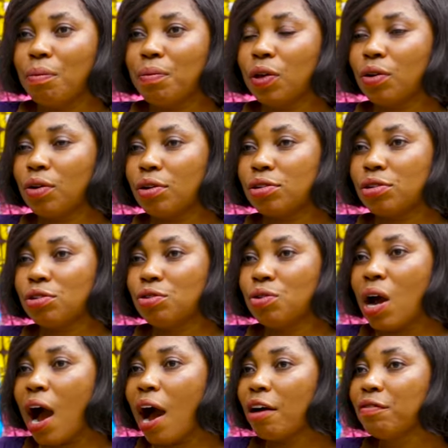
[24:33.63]
because
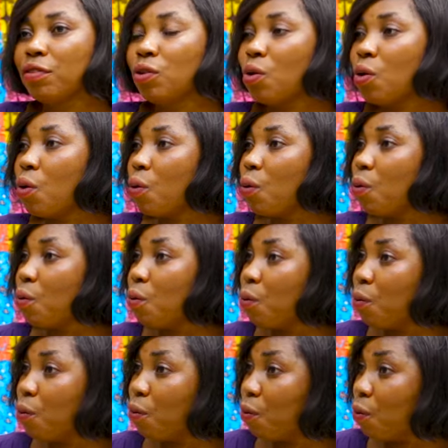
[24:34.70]
you have
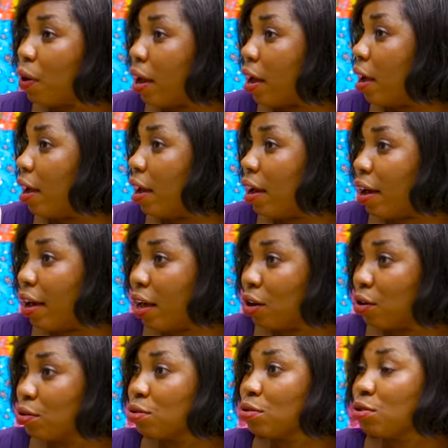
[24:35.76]
nowhere
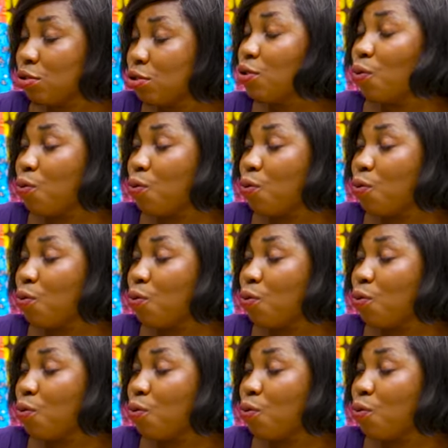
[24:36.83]
else,